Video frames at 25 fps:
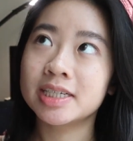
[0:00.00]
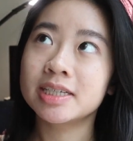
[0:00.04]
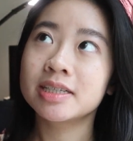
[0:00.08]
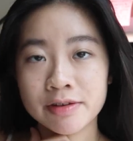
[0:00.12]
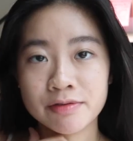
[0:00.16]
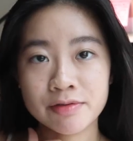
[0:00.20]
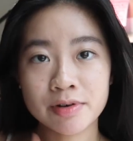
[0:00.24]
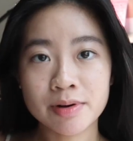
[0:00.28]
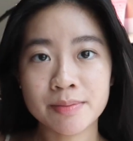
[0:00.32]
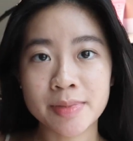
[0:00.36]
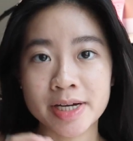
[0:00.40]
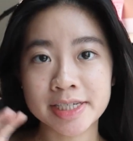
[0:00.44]

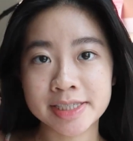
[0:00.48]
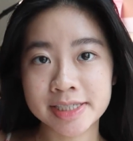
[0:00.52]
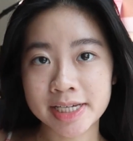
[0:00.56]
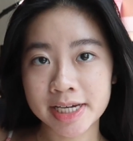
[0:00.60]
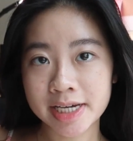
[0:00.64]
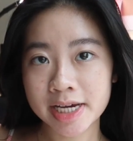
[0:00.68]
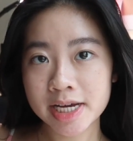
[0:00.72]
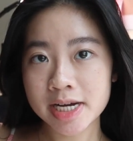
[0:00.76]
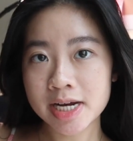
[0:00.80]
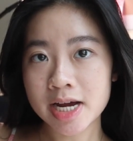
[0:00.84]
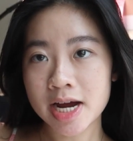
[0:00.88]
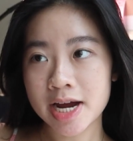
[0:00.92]
Then for my
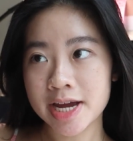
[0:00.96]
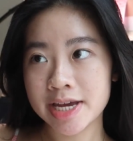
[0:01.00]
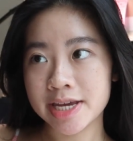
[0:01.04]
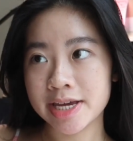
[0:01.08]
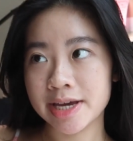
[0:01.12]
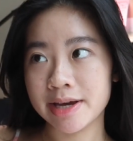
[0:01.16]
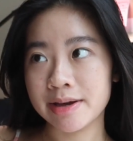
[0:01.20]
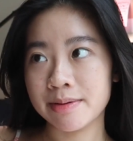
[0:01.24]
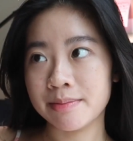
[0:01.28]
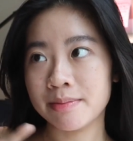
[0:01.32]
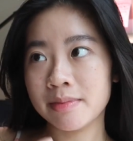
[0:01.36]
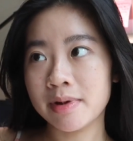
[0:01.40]
second
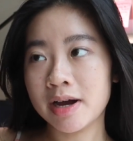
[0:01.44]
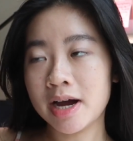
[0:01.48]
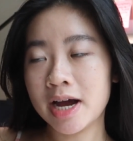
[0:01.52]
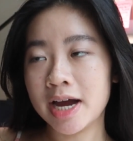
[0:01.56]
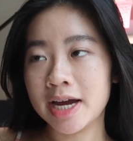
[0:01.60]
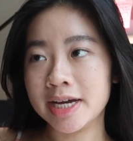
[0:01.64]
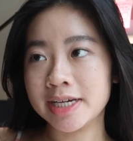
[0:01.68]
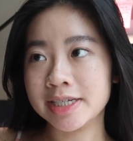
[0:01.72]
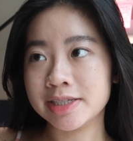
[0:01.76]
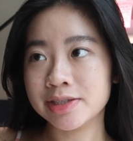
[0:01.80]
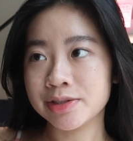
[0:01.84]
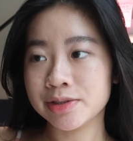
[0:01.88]
IEM,
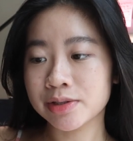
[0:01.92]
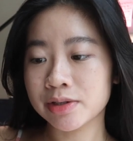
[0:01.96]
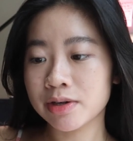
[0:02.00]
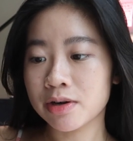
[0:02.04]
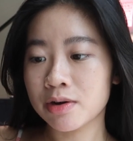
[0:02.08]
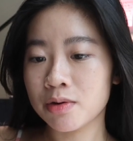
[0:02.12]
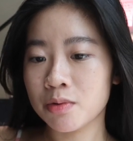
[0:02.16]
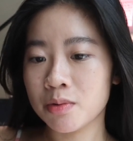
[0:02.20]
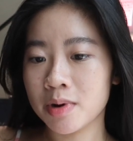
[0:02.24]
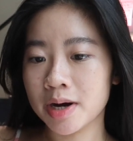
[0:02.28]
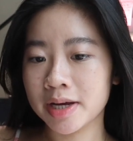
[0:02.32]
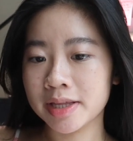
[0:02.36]
I took
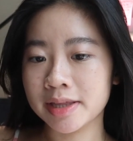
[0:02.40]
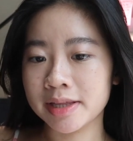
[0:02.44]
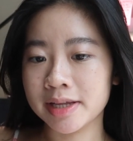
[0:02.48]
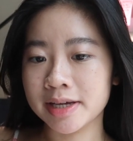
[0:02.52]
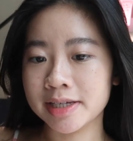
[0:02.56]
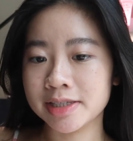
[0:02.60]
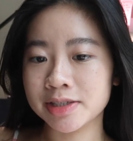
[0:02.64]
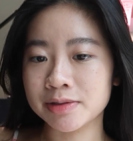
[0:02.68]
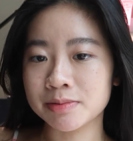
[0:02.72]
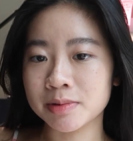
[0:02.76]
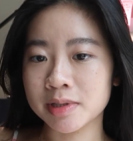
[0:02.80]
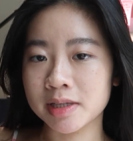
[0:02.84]
a one
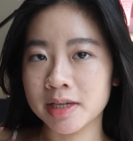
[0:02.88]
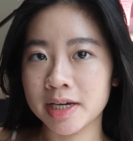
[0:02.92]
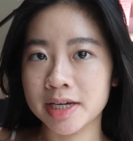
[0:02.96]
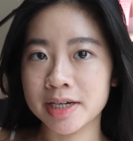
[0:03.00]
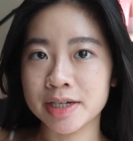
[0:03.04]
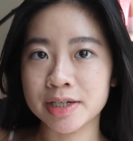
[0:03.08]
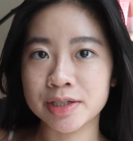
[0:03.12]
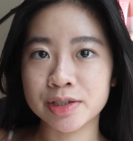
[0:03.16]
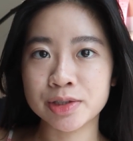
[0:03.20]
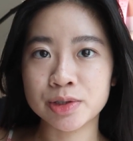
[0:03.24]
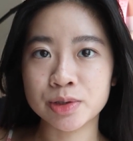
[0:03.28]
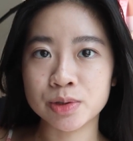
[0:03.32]
that's
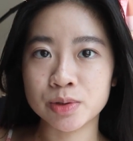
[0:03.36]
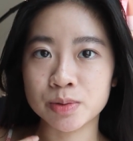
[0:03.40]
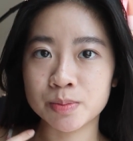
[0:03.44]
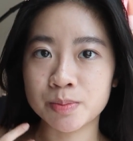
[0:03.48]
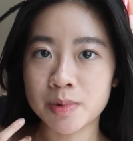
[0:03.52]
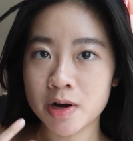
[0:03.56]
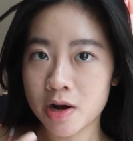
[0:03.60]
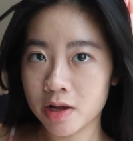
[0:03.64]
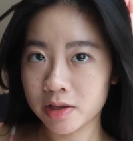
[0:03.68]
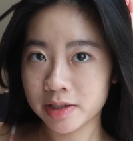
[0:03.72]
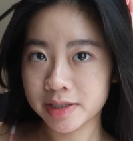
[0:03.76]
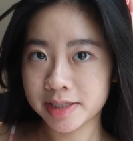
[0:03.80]
related to
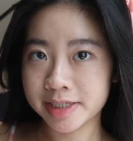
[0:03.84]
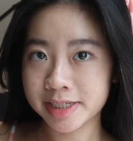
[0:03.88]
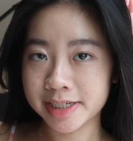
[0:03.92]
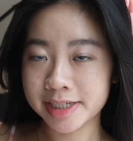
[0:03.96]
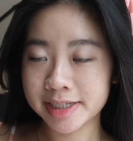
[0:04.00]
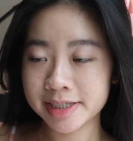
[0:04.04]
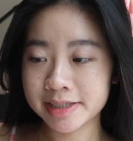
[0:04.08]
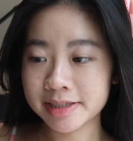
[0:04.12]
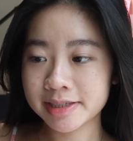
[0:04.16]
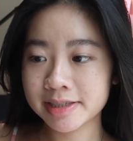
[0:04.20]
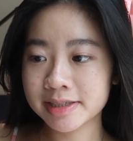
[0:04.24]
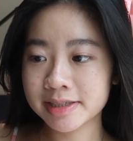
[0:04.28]
politics,